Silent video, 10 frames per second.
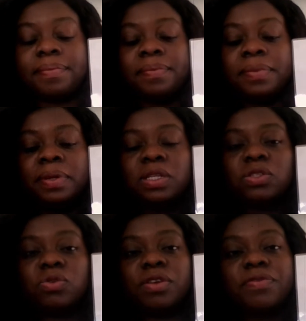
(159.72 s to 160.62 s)
So
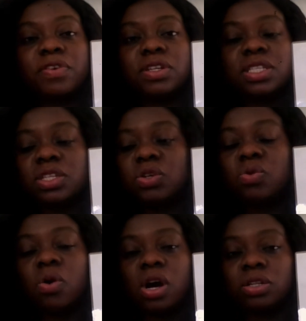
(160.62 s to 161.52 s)
the first thing you
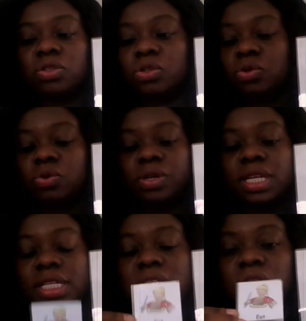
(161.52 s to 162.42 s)
want to do
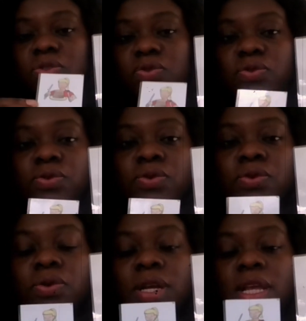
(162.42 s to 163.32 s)
is to
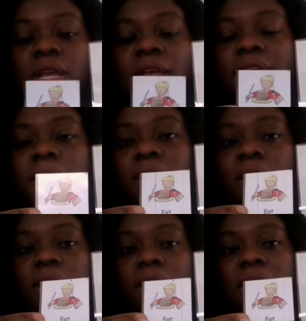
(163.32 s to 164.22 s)

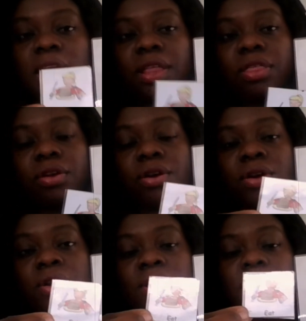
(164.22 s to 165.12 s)

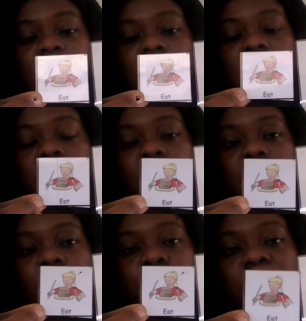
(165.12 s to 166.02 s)
gather
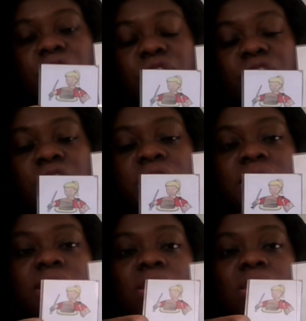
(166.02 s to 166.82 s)
pictures or